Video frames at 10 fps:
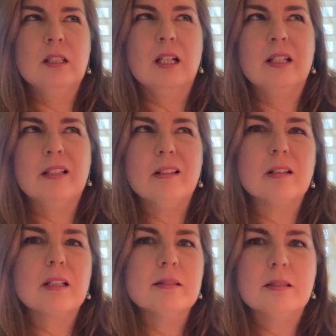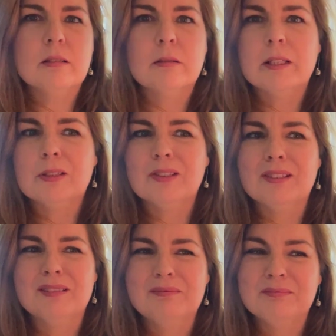Another
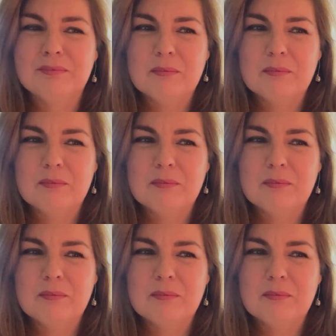consideration